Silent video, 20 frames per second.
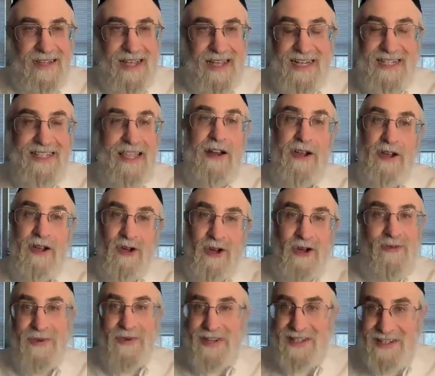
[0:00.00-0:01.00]
It's not a
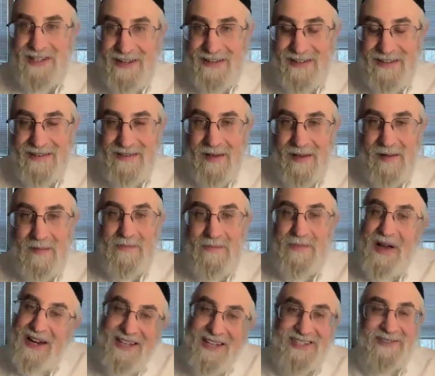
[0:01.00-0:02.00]
good reason,
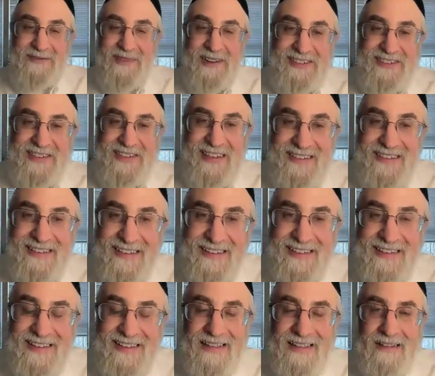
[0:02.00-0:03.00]
but it's a reason,
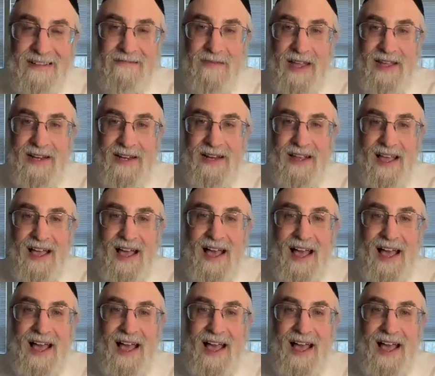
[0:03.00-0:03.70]
right?